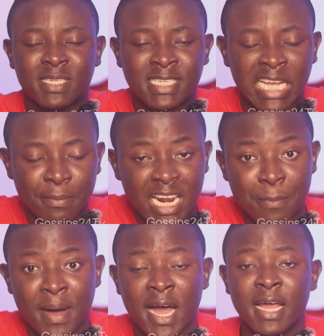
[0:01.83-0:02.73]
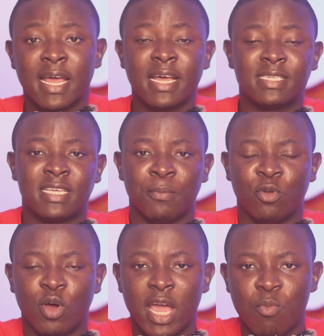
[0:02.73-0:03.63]
Cecilia Dapaah and
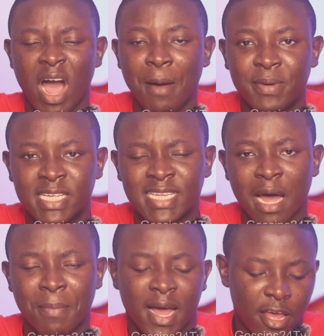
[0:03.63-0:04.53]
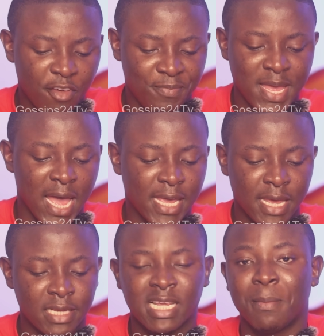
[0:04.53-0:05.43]
some update about
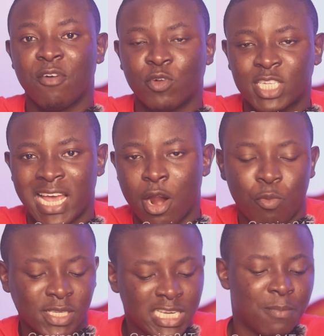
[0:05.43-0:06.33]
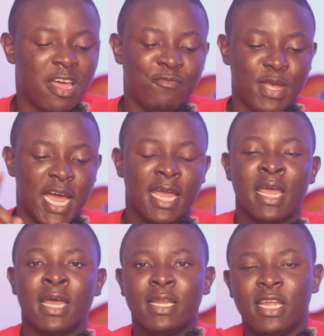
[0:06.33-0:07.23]
FBI case. I'm for say report number
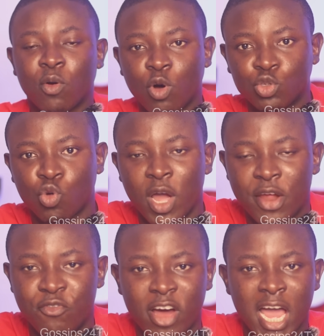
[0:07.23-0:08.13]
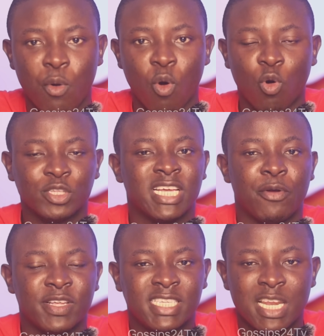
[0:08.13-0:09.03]
FBI. The course or enra or court
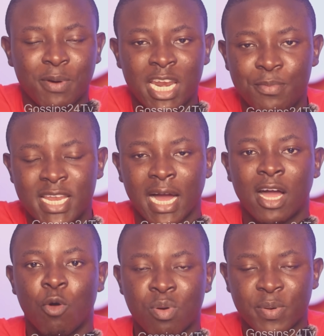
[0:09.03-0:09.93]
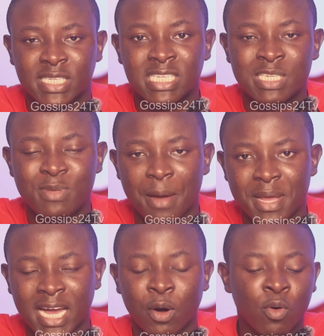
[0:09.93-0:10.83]
arresting the panic media account properties in
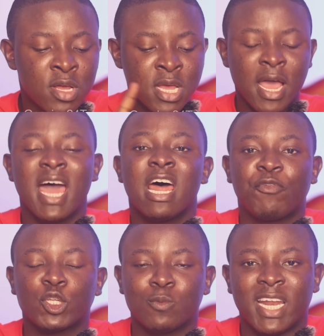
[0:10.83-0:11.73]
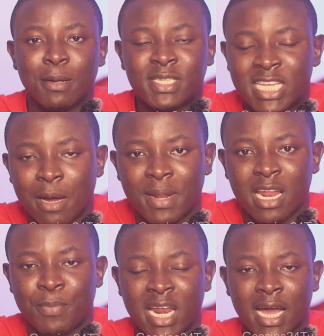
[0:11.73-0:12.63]
the account. And I first Madam Cecilia
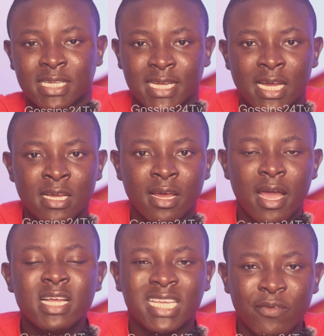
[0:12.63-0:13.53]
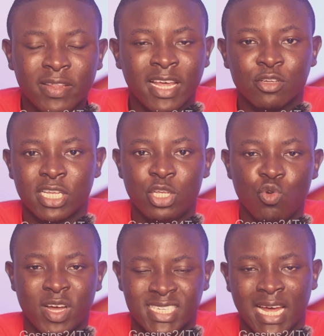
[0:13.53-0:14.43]
Dapaah Nakasa
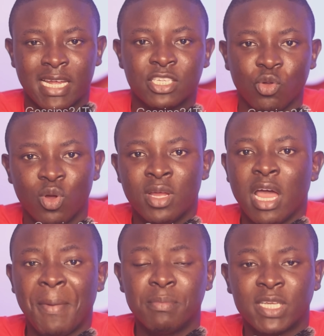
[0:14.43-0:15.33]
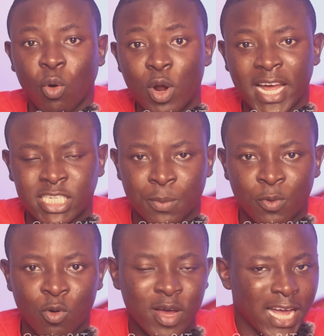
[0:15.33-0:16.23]
$800,000 no. And then say
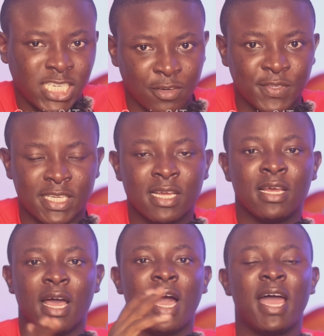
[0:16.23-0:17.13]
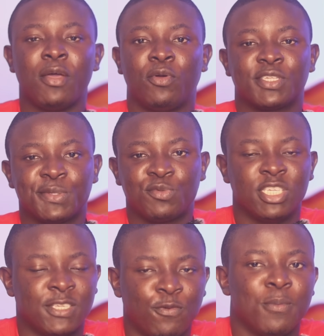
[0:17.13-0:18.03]
ownership no. I shipped it. I have a gossip
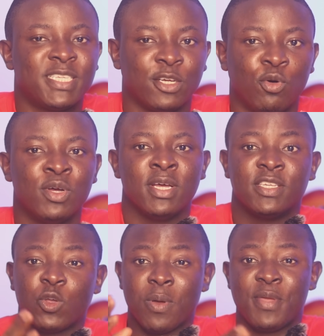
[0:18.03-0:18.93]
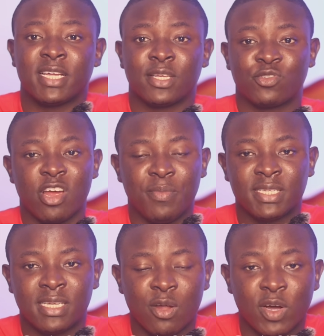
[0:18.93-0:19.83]
since for myself. So be me a subscribe
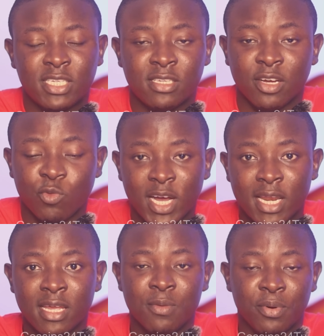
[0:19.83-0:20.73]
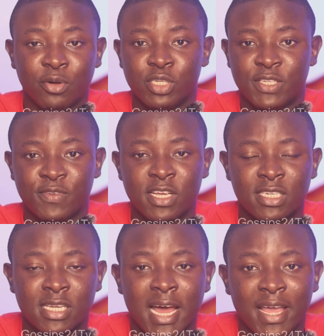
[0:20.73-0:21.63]
button. Now I click a bell
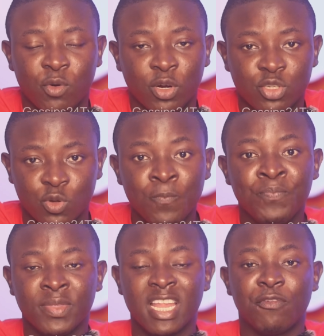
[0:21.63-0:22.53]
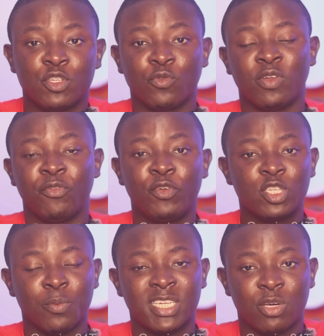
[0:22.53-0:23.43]
notification icon. So now if you feel
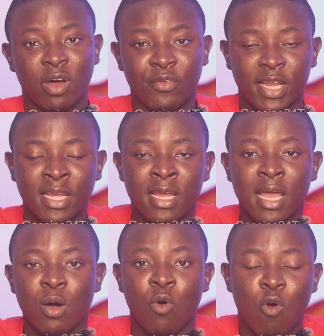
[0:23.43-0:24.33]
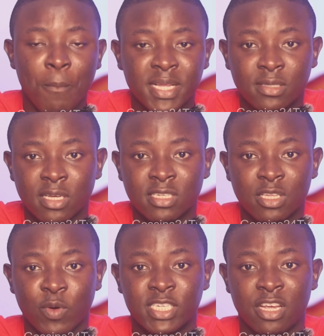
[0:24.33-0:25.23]
free to bet your brain or comment
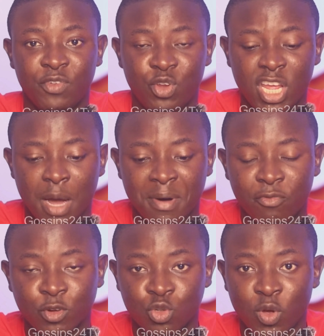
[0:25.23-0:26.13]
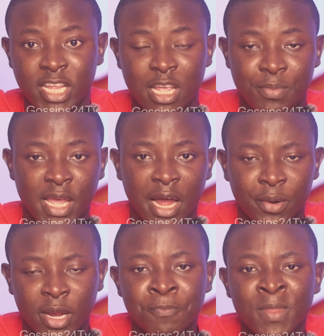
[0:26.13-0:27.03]
section. Now I share with you. I'm a first and you be
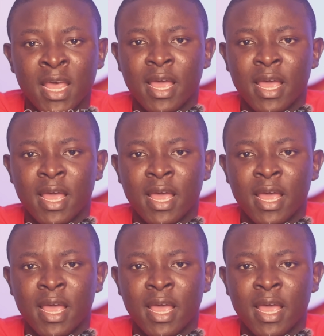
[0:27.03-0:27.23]
a share.